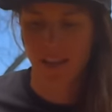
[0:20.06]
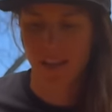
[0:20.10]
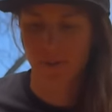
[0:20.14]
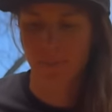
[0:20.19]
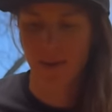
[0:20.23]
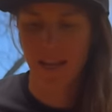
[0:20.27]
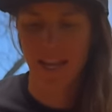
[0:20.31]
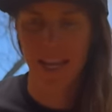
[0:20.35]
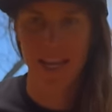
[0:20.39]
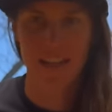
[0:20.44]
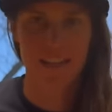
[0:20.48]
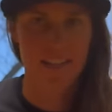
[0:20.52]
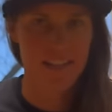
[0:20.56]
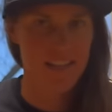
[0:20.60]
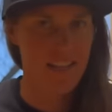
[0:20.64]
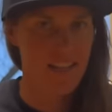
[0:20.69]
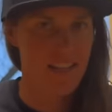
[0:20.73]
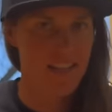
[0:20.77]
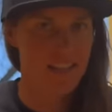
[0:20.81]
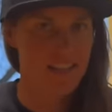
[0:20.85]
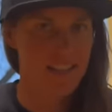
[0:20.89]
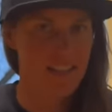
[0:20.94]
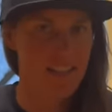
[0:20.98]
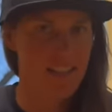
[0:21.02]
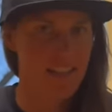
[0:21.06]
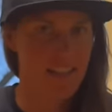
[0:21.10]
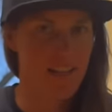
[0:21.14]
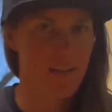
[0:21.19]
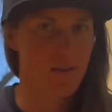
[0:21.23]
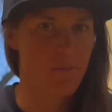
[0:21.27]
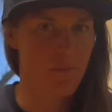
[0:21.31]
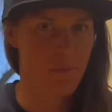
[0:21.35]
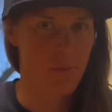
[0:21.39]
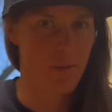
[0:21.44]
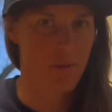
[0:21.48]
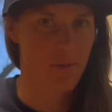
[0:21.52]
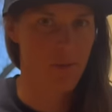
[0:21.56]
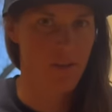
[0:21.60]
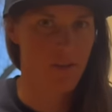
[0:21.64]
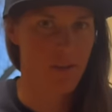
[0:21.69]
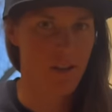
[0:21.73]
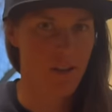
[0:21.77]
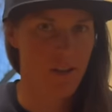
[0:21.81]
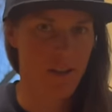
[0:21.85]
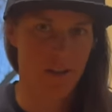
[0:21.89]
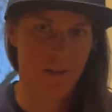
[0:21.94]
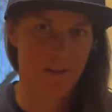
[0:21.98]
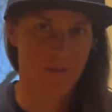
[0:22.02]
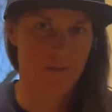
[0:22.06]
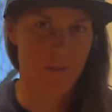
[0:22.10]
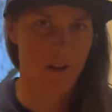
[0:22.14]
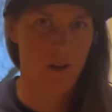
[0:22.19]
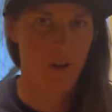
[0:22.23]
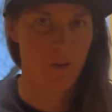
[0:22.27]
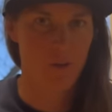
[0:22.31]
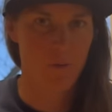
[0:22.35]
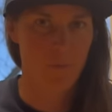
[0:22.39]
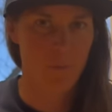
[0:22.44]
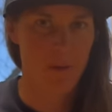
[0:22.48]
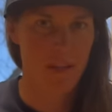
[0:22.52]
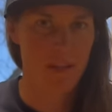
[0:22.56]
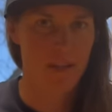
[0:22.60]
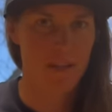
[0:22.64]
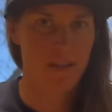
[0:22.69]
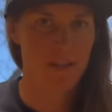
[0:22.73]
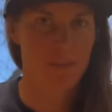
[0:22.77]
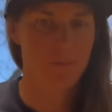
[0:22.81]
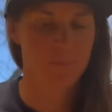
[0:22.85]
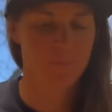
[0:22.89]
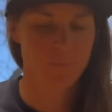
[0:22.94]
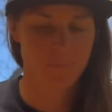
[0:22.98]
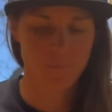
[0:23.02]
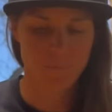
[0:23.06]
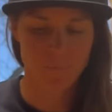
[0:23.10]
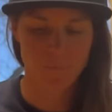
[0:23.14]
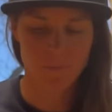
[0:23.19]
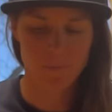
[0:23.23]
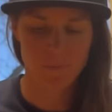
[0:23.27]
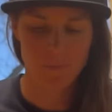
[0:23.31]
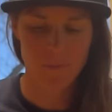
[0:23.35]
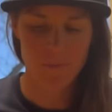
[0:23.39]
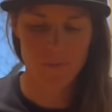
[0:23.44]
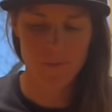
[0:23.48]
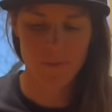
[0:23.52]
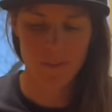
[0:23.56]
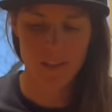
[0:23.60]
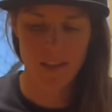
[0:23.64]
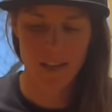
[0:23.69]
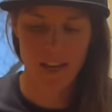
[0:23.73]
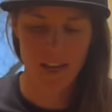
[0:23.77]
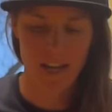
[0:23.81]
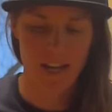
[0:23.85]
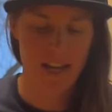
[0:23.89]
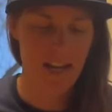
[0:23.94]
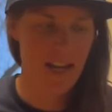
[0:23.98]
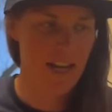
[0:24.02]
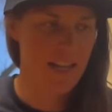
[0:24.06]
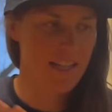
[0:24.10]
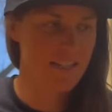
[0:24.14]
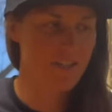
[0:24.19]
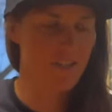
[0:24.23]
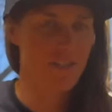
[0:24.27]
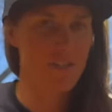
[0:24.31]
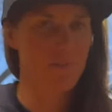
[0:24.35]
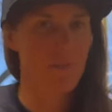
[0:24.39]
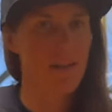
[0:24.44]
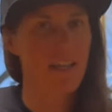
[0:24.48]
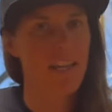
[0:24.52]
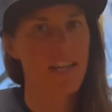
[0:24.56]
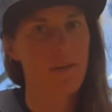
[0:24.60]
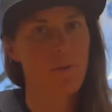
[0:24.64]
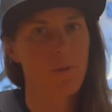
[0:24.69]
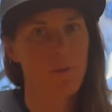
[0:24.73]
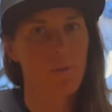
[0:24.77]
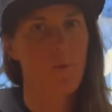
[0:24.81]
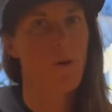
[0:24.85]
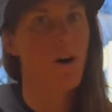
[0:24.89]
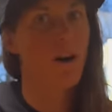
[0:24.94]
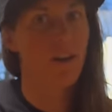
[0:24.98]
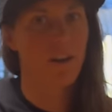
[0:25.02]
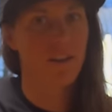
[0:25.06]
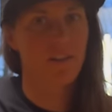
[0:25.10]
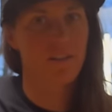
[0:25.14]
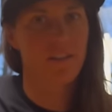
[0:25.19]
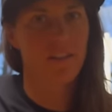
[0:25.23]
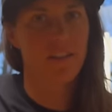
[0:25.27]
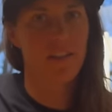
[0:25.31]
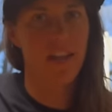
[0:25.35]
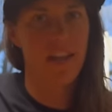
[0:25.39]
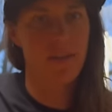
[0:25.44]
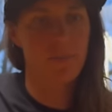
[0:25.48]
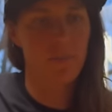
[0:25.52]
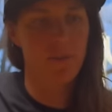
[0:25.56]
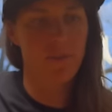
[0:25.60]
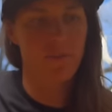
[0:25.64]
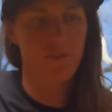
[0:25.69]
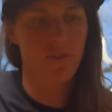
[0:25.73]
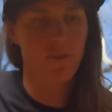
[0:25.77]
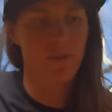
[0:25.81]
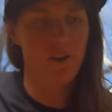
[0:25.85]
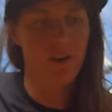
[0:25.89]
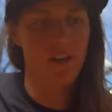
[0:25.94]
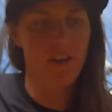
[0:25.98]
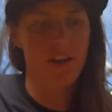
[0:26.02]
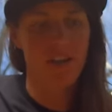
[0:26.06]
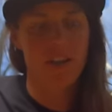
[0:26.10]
my handy dandy bowl of oatmeal. I just make it with water the night before,